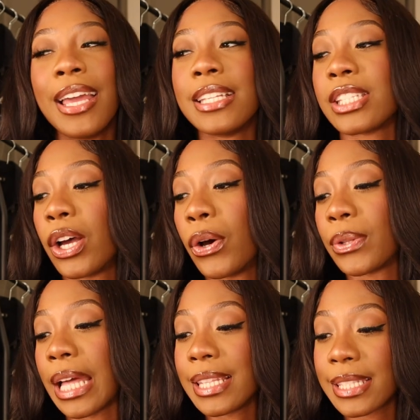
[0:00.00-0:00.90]

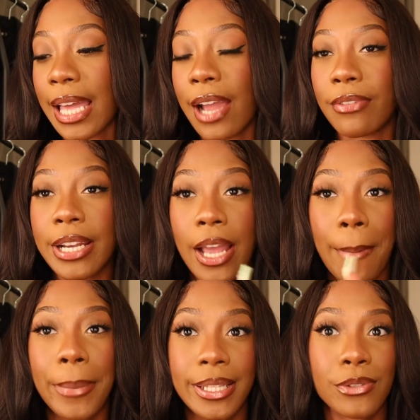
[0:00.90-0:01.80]
so that's that. Right now
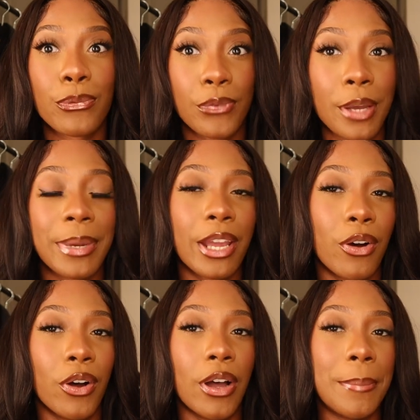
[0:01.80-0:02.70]
I'm about to film a
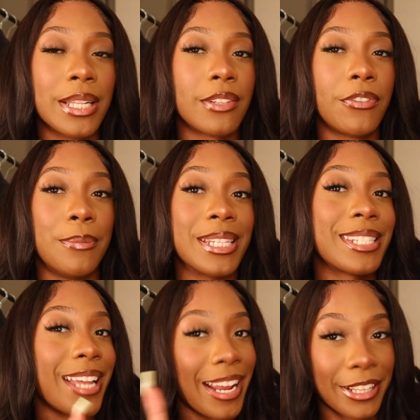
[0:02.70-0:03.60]
haul. I'm about to film a
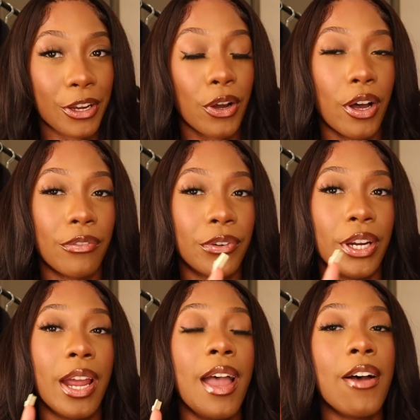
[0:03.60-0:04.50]
styling haul
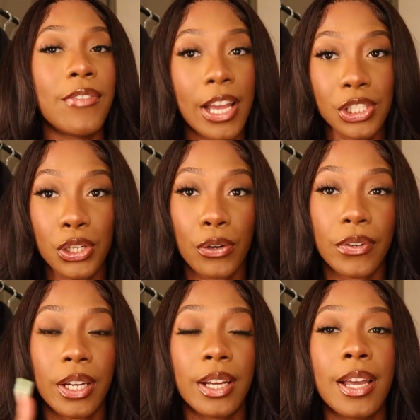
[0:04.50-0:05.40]
for Fashion
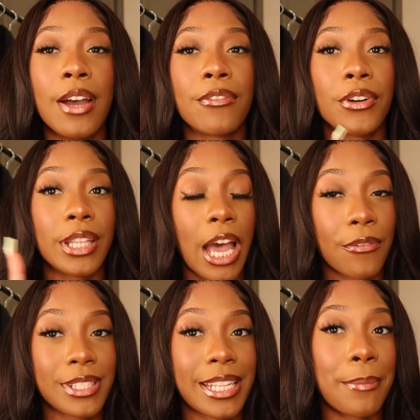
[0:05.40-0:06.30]
Nova for the
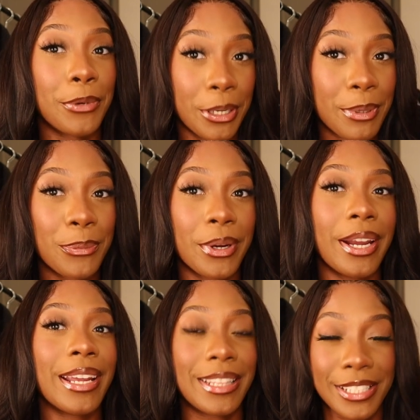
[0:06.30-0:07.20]
outfits that I'm going to be
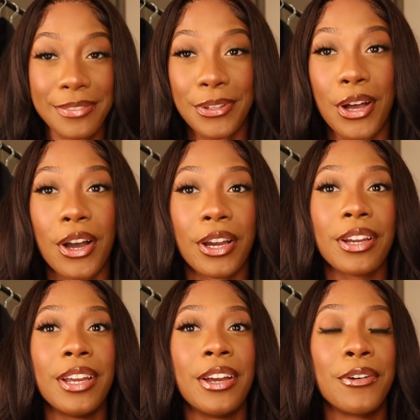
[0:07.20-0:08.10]
wearing in this vlog
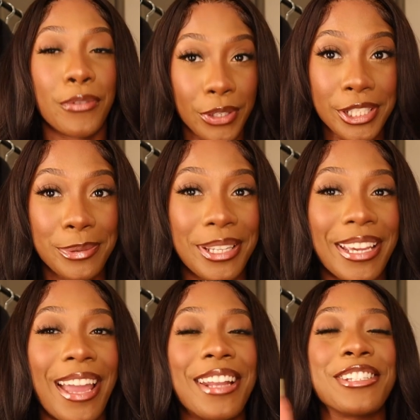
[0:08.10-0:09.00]
for this
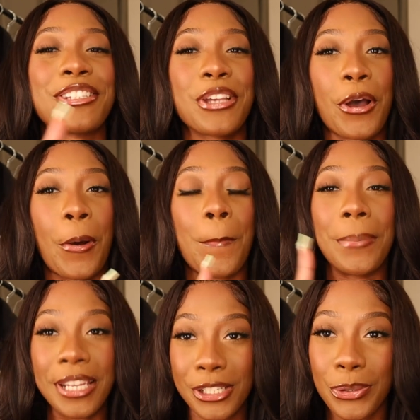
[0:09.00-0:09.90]
weekend so
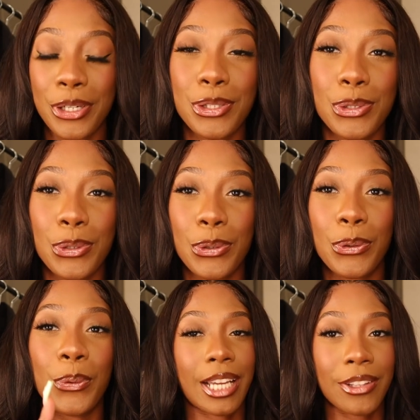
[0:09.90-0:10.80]
be sure
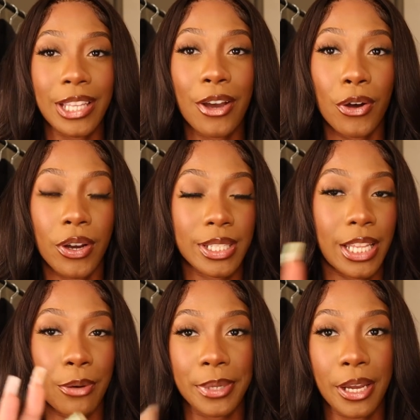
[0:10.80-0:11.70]
to check out that haul because
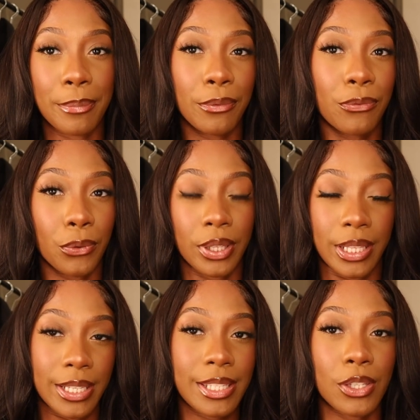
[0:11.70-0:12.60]
that'll be up before
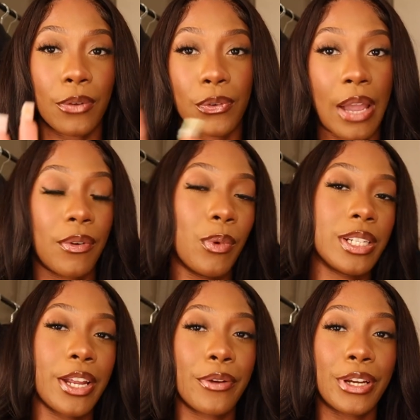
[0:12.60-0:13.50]
this so if you haven't
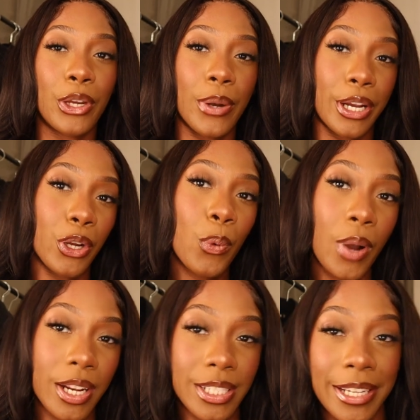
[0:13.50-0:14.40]
watched that already go ahead and go
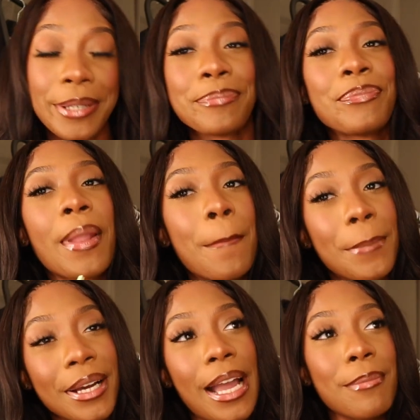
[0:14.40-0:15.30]
watch it
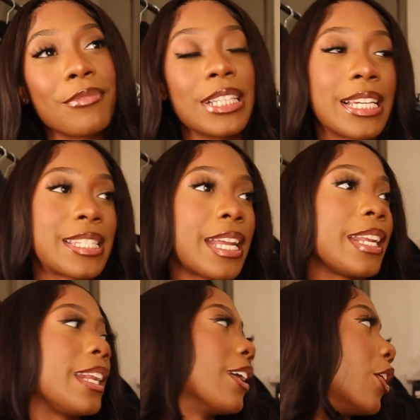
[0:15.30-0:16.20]
but i'm really
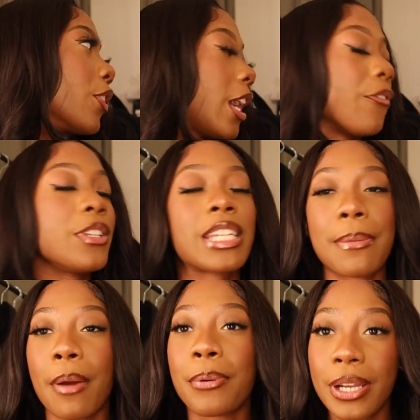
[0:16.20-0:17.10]
excited all the outfits
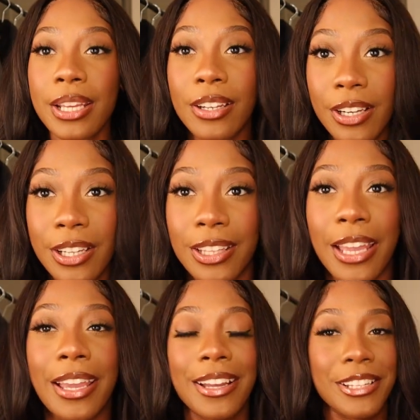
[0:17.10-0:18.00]
came out pretty good
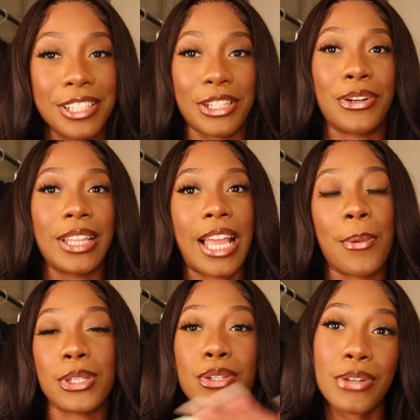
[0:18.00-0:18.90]
like considering like i
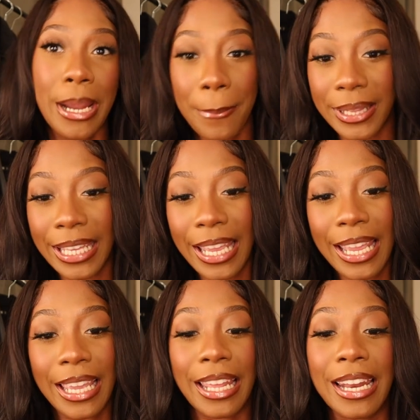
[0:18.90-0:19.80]
was
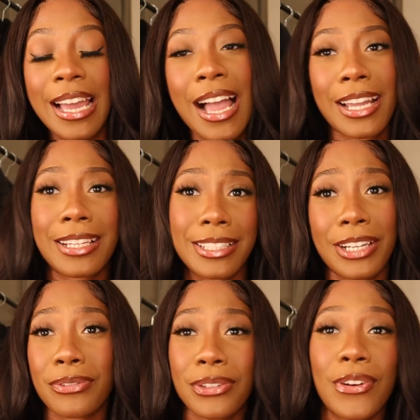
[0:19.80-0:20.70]
scrambling and
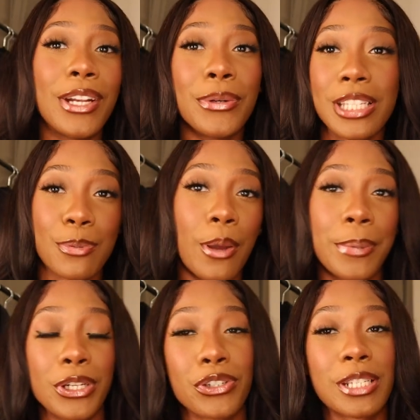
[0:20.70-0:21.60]
didn't really find no inspo
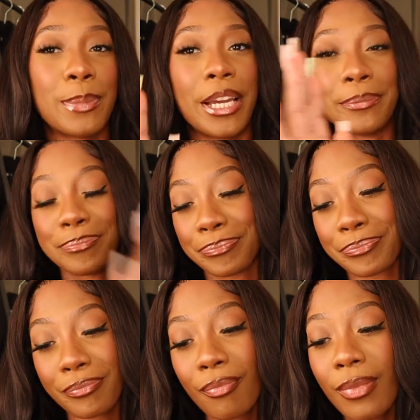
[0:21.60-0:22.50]
on pinterest but
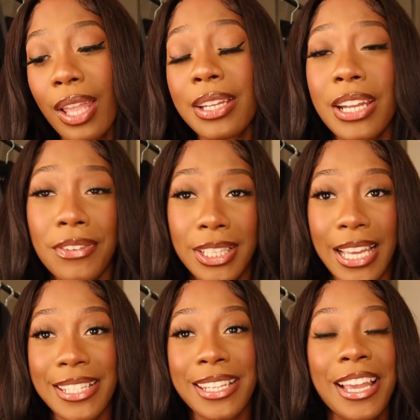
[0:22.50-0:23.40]

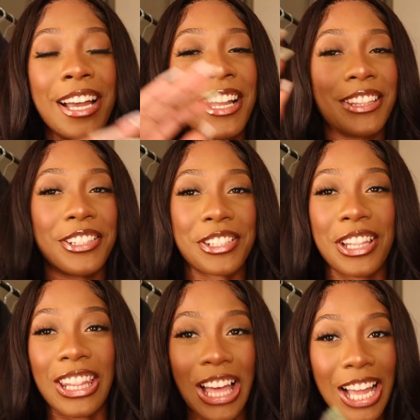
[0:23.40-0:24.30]
nevertheless there's a
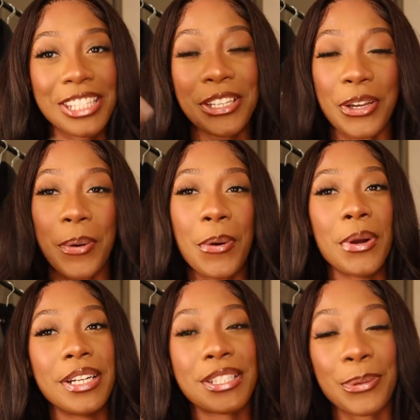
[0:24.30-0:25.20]
lot going
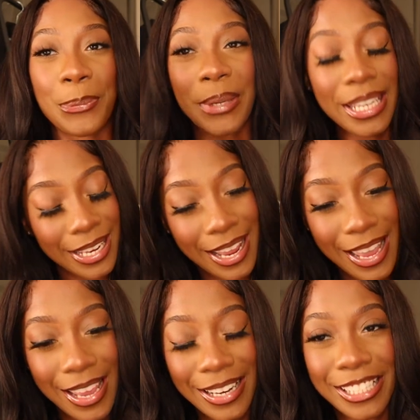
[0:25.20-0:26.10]
on this
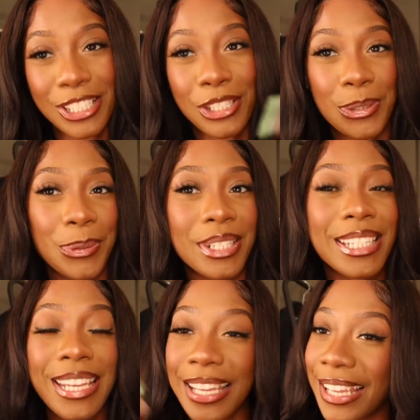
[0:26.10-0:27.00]
weekend it's
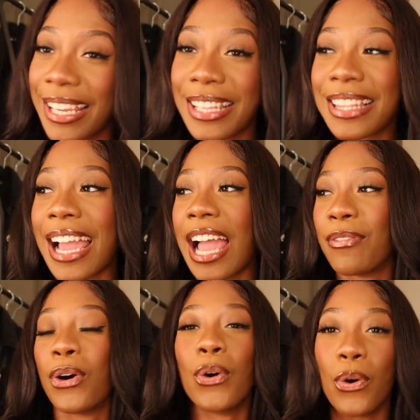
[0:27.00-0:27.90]
juneteenth i
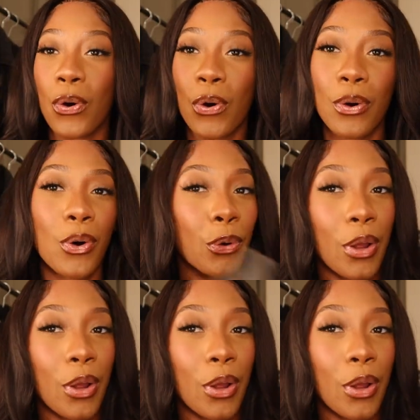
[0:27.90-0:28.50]
have a whole hold